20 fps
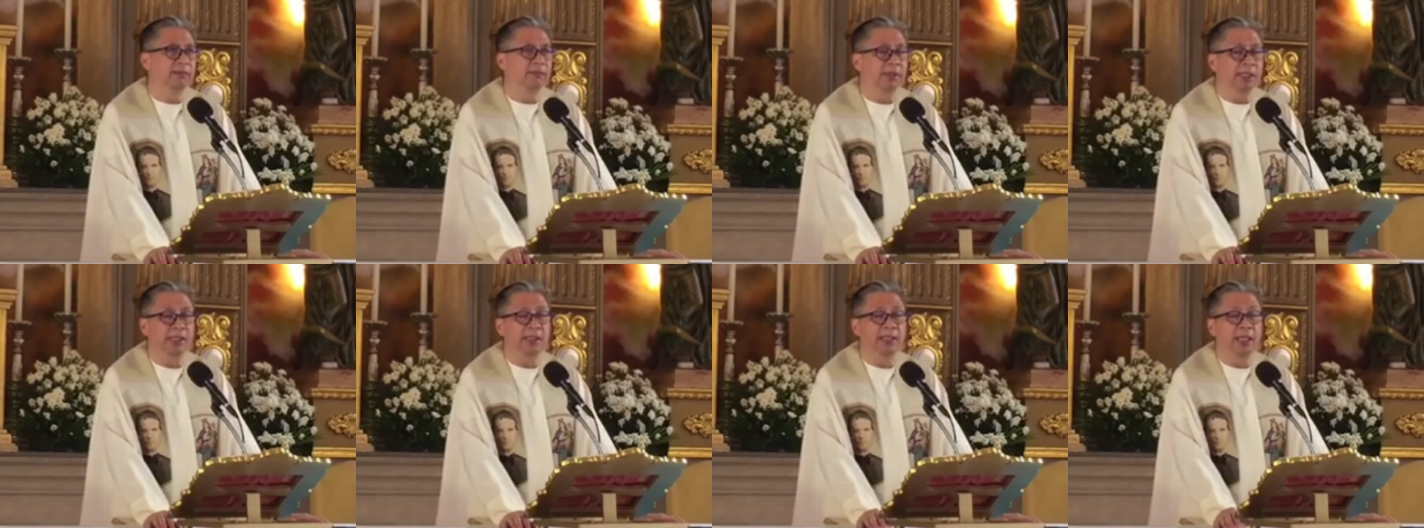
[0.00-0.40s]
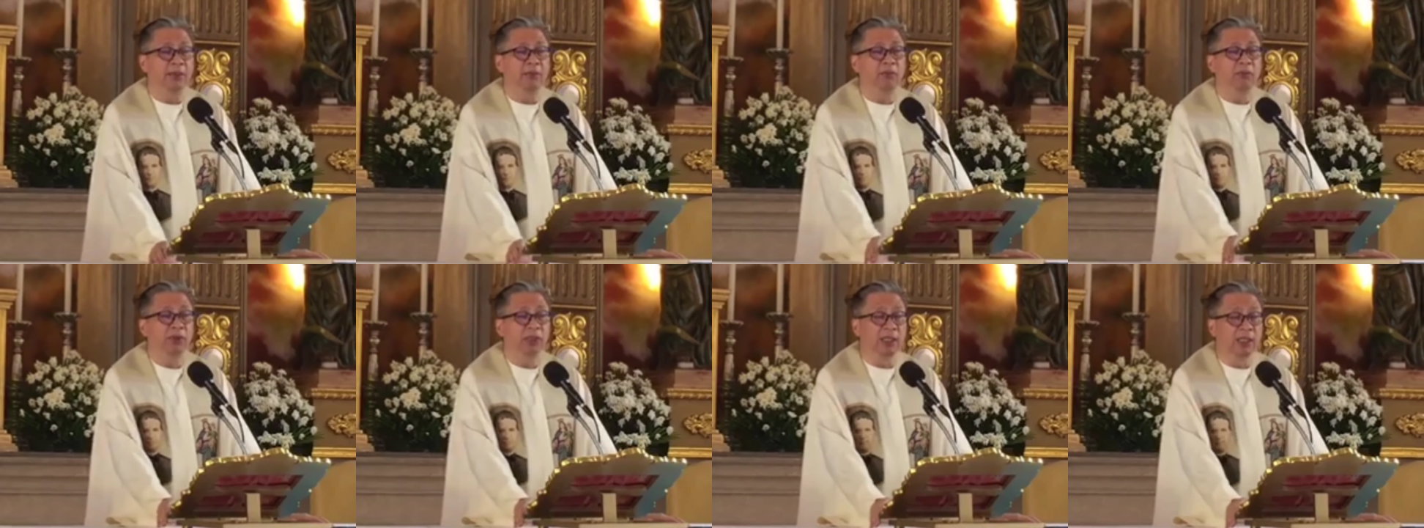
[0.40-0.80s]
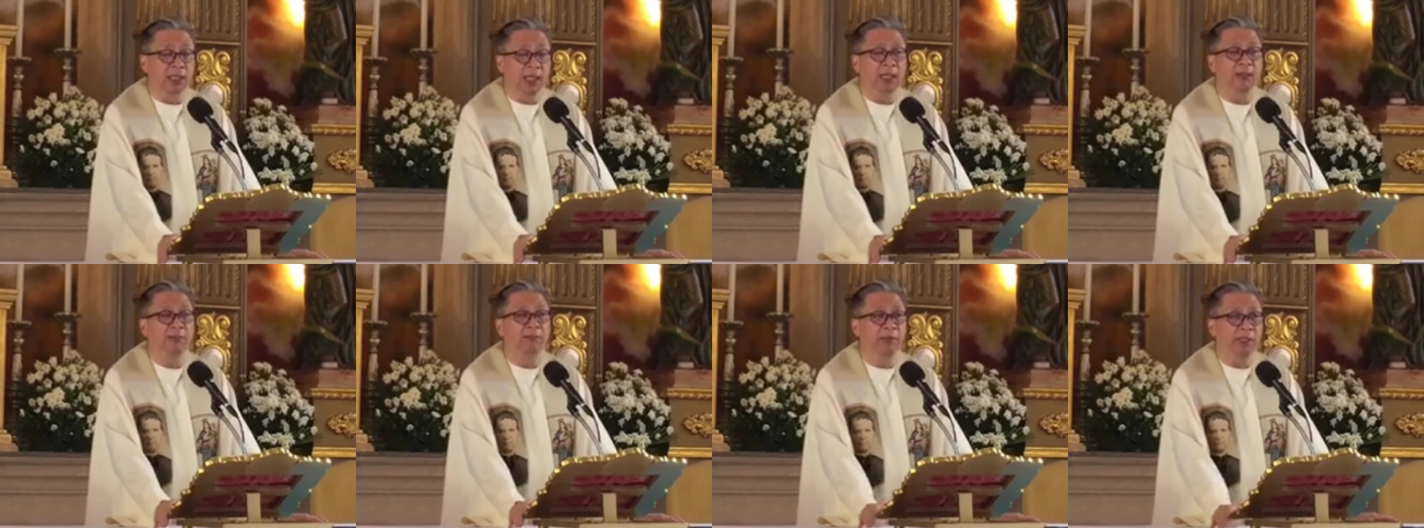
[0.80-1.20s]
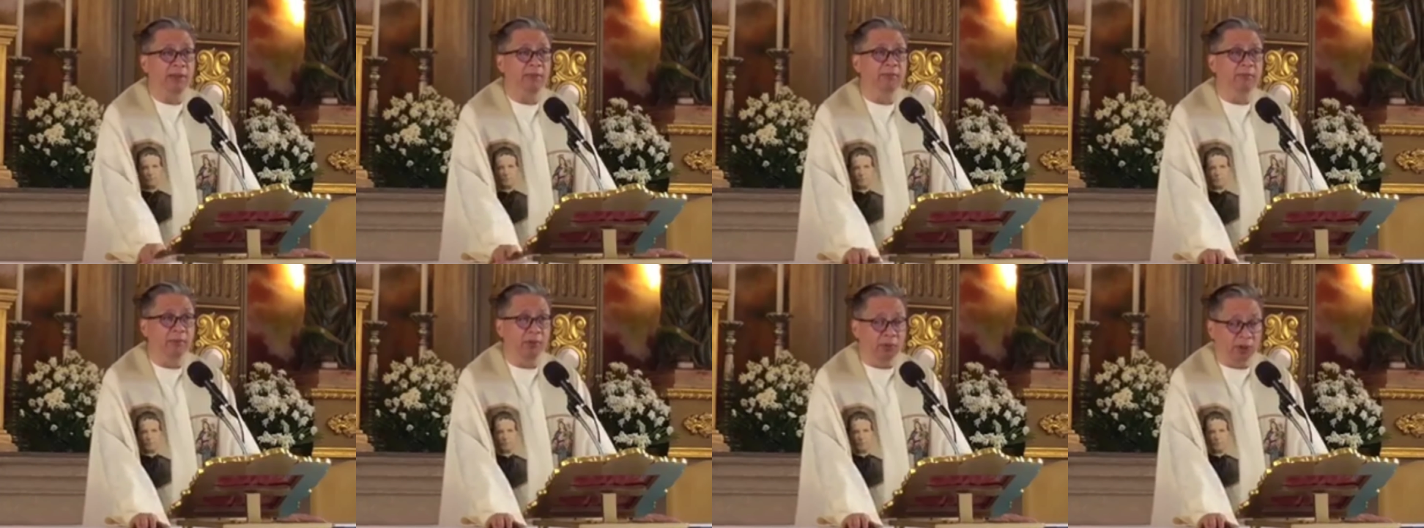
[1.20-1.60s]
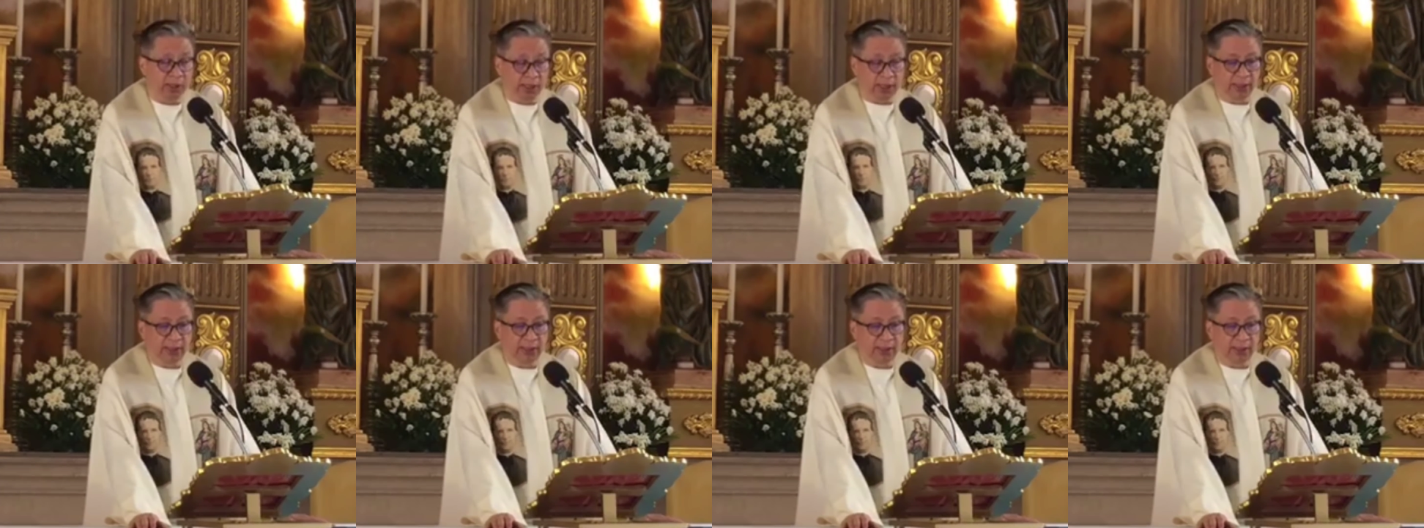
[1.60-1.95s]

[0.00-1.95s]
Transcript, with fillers: But they would love it more